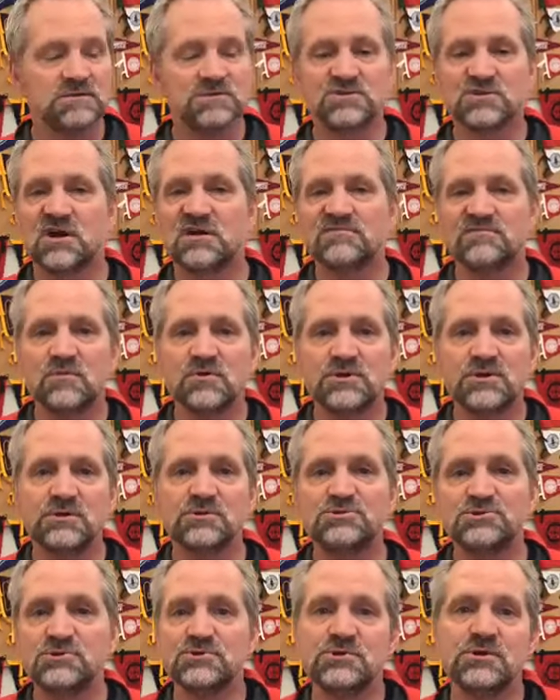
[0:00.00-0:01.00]
sophomore year,
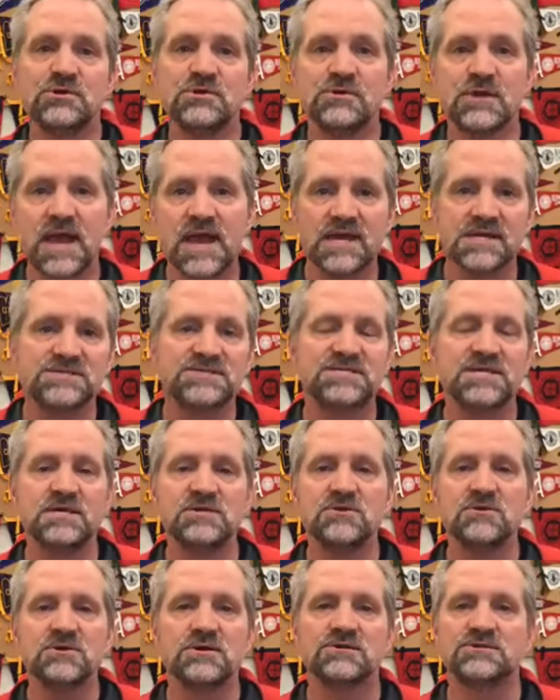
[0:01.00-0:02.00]
junior year, and
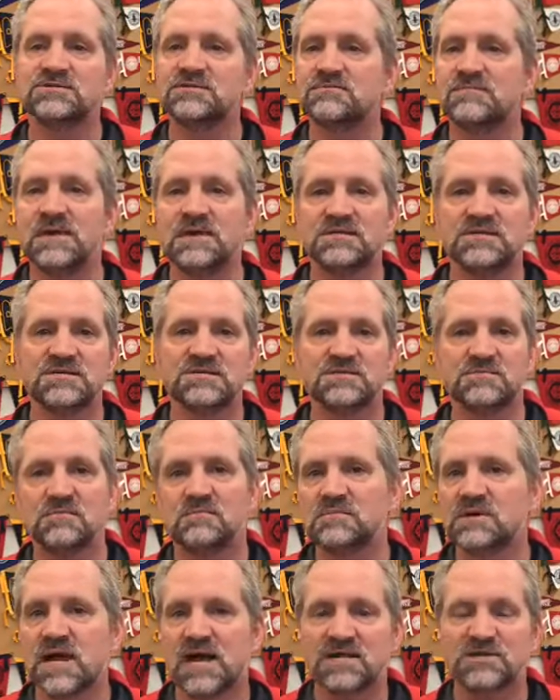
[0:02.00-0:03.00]
senior year to make this
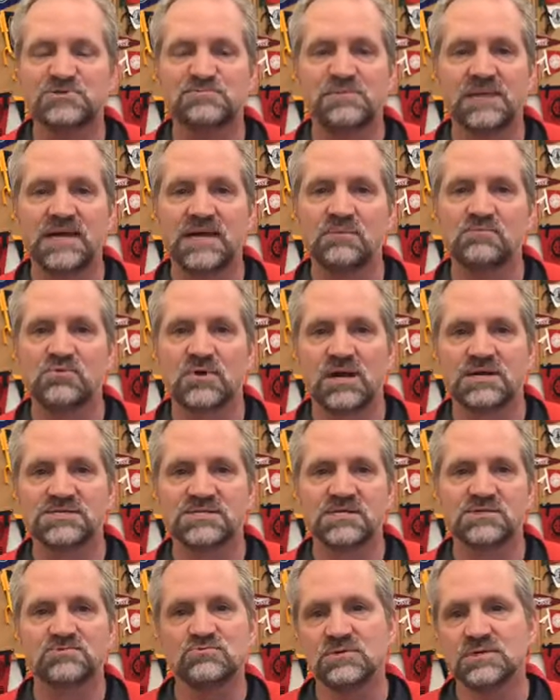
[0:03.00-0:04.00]
college planning
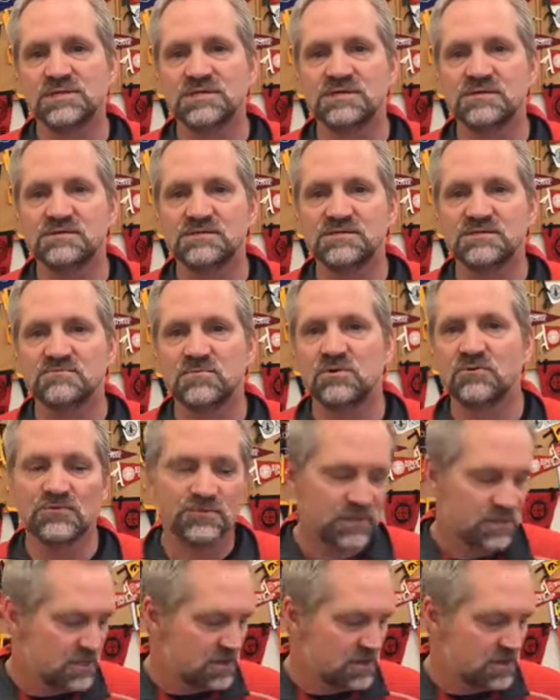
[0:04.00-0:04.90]
process really smooth.